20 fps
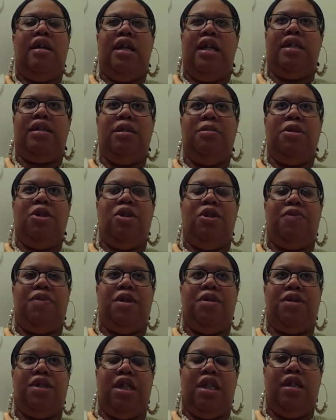let them know if
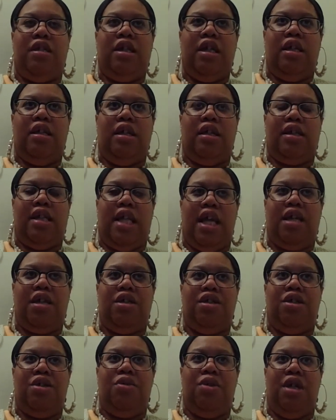there's anything that they
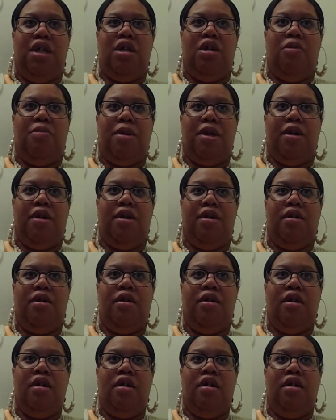can do to help her.